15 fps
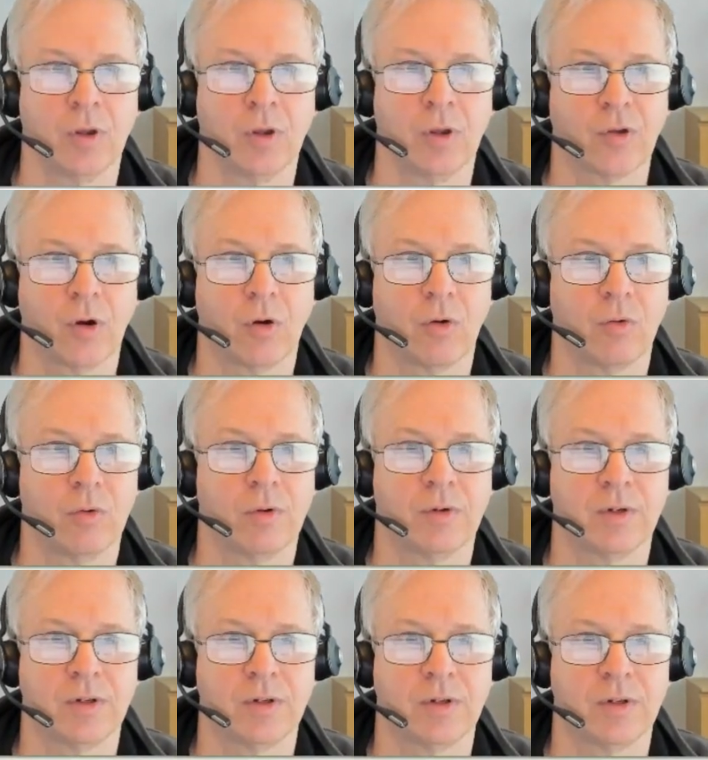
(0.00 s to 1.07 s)
So,
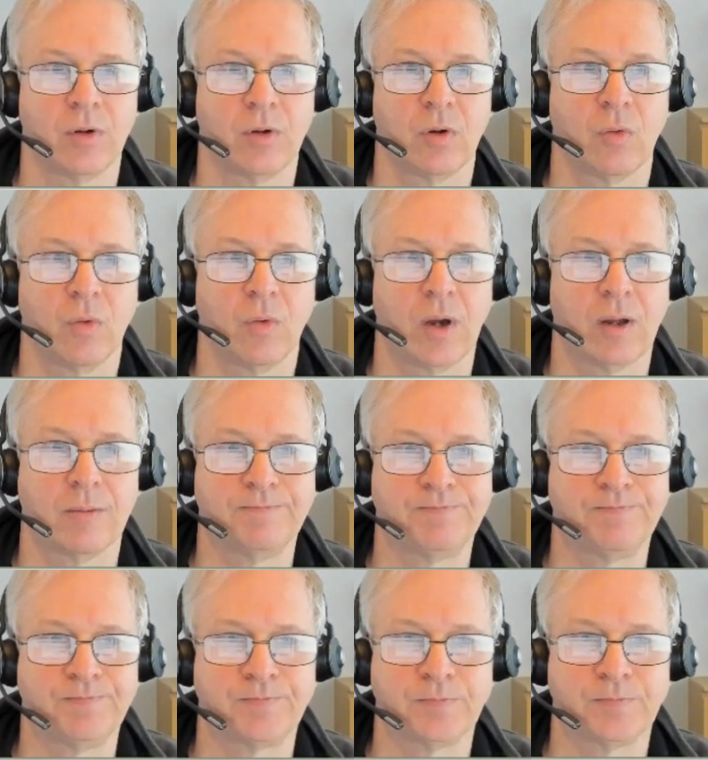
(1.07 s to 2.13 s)
well,
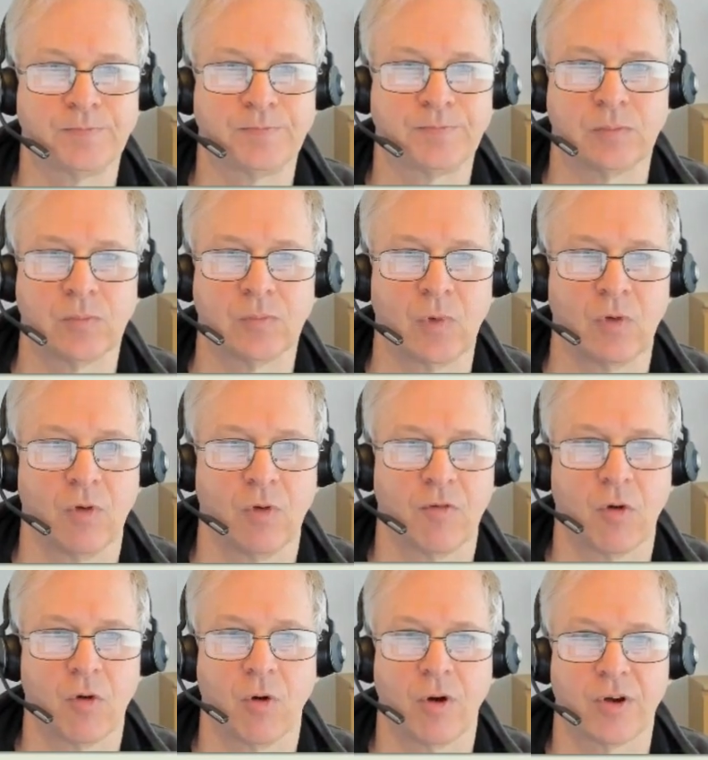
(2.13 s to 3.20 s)

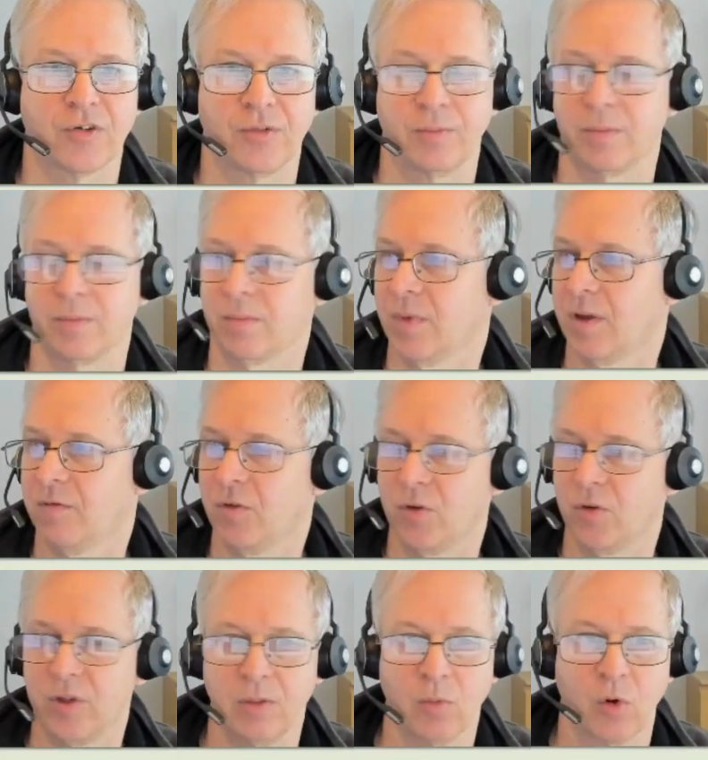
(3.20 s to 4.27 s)
of course, if
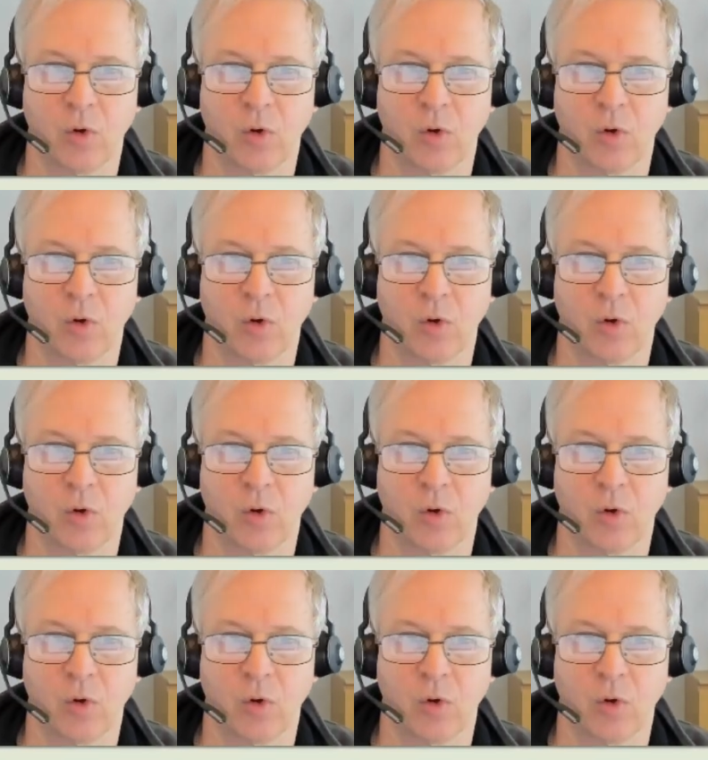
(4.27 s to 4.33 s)
you need